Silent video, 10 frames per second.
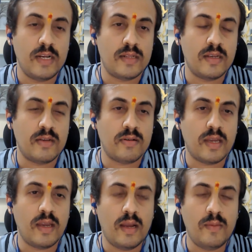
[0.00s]
might think,
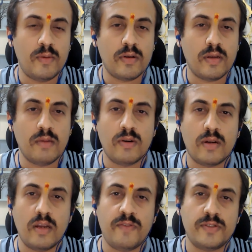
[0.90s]
okay, I'm talking
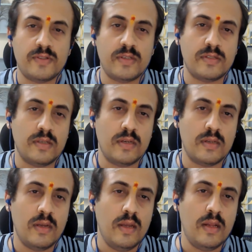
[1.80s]
about life insurance here.
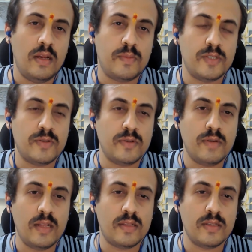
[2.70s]
Let me show you
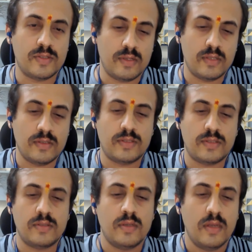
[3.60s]
health
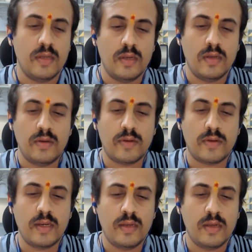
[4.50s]
insurance.
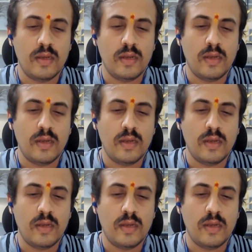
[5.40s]
Okay.